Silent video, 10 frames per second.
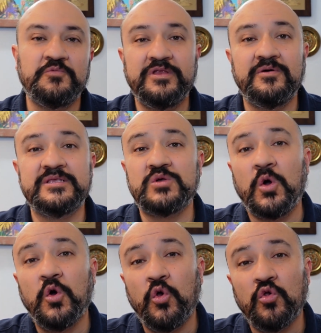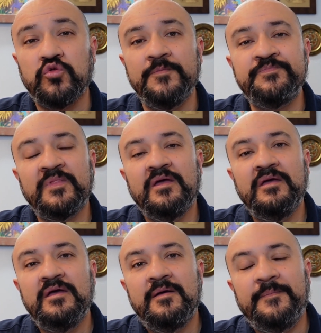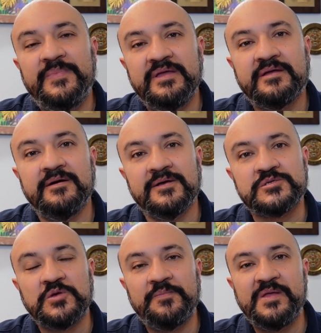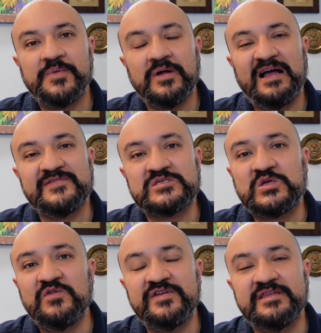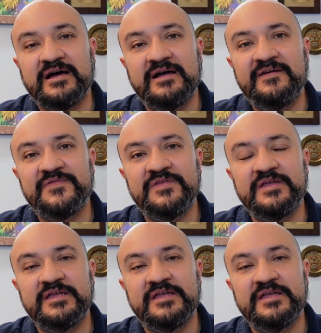We know it's old because some people have scuba dived